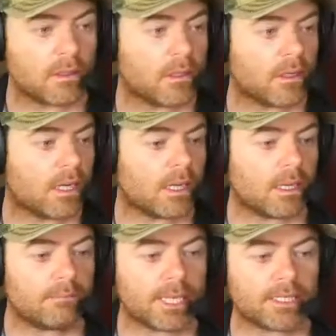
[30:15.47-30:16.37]

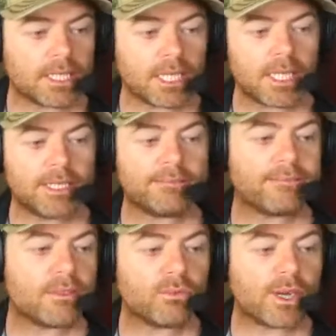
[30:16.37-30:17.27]
to basically
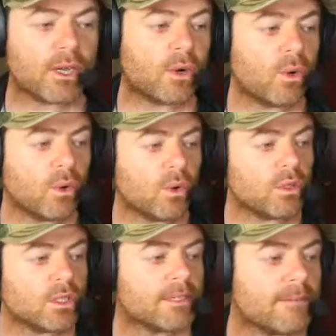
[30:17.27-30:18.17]

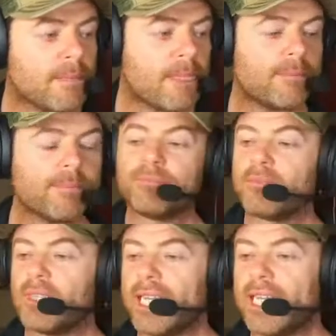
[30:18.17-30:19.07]
record
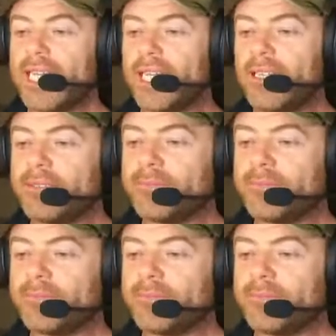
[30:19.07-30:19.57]
in here